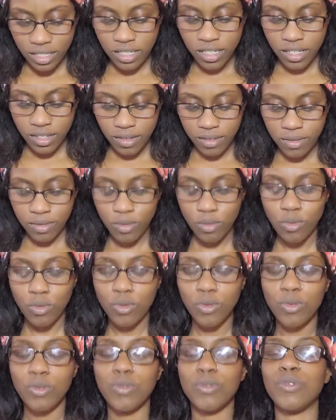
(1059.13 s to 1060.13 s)
That's enough.
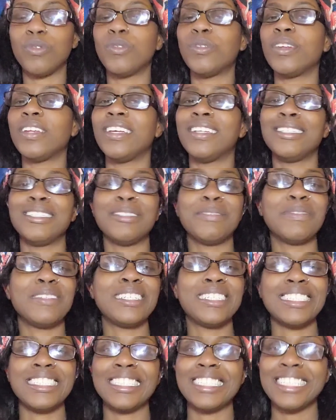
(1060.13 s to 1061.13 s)
Oh, that
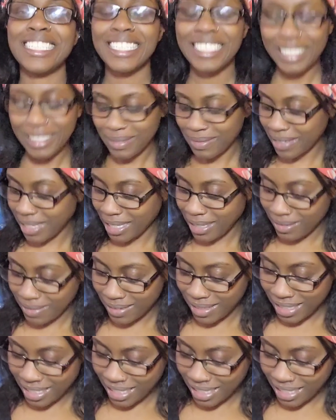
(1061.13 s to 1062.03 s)
smells good,